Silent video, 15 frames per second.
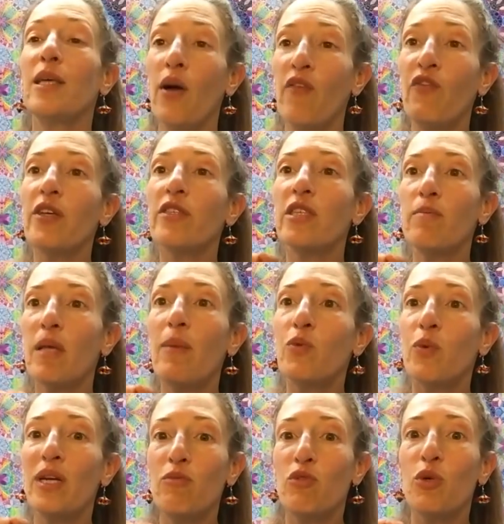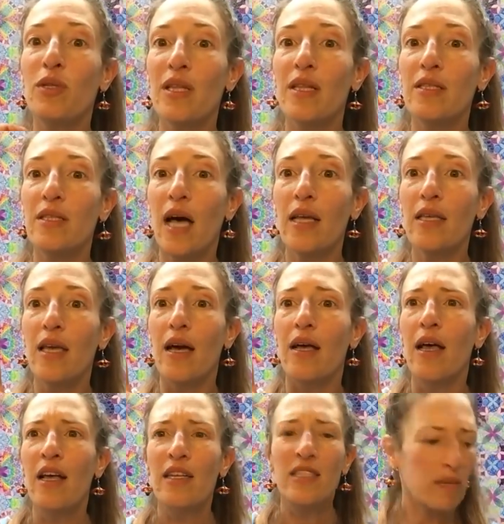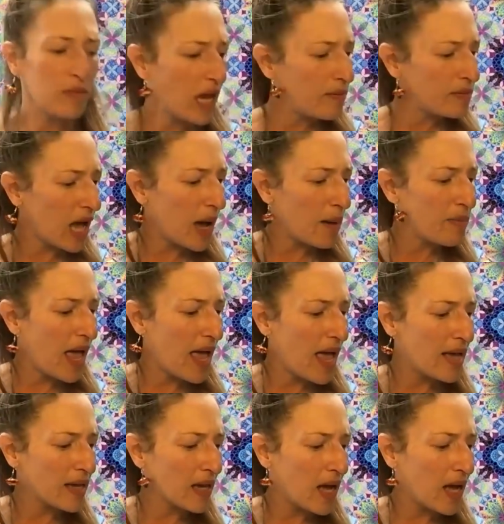how I feel sometimes when I'm doing the lasagna. Sometimes I'm like,